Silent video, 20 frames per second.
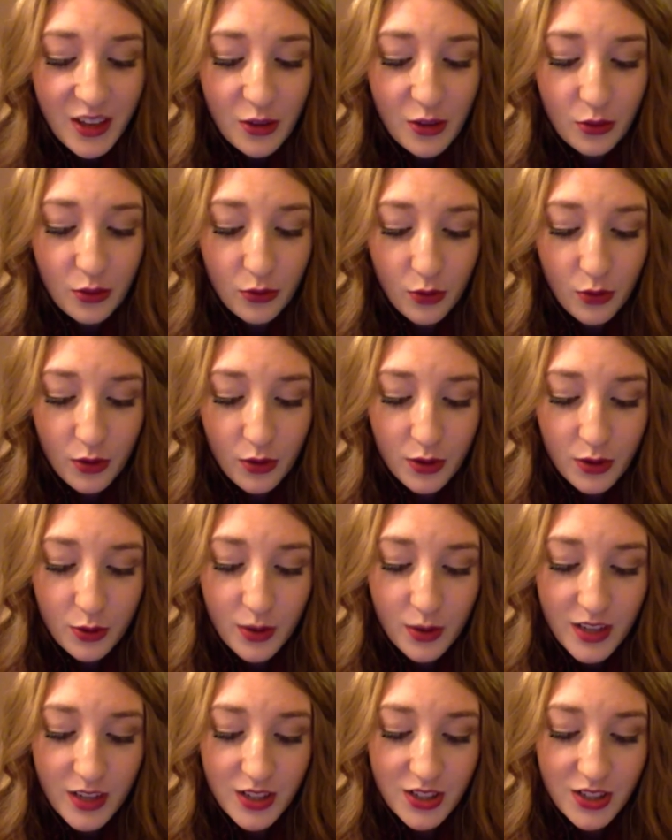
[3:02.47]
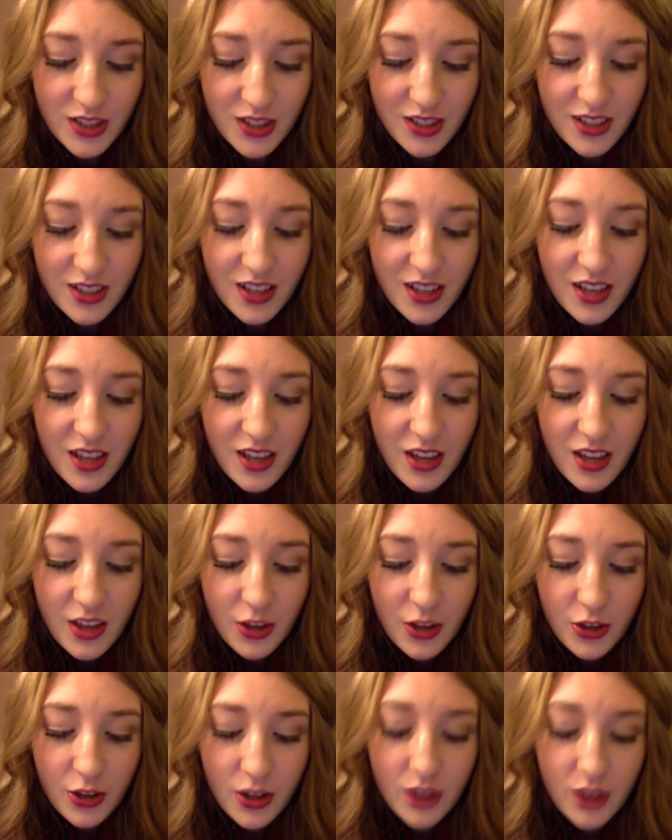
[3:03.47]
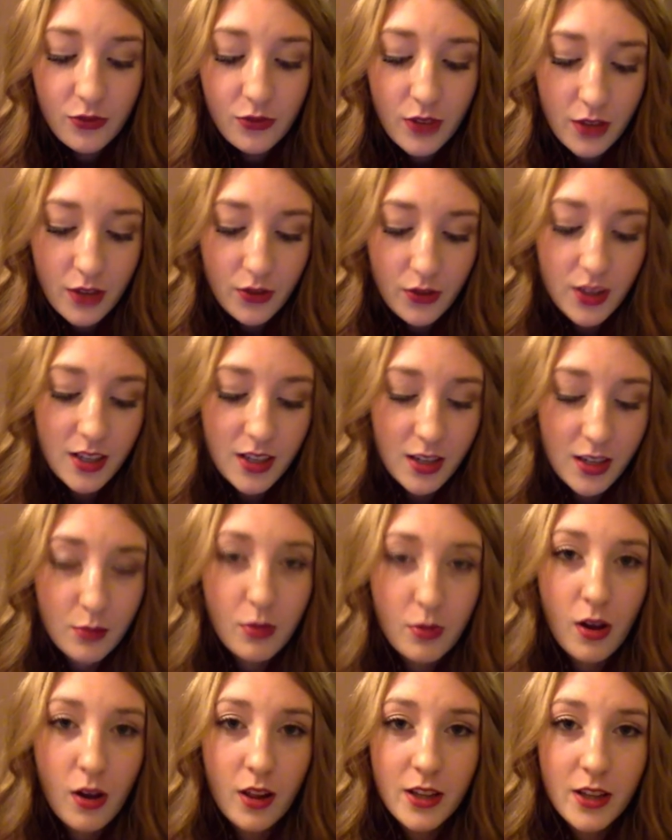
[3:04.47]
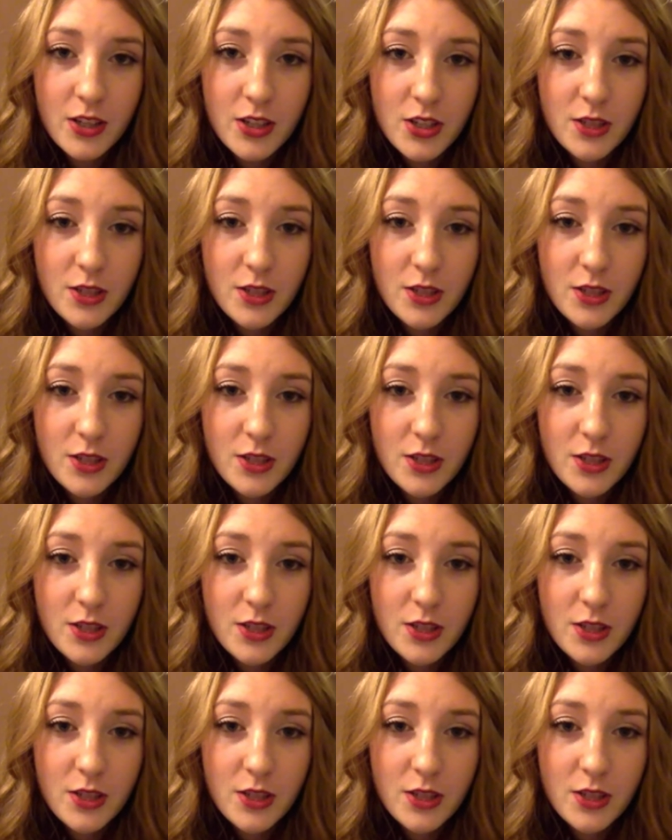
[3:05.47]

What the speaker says: Fourth question, current favorite nail polish.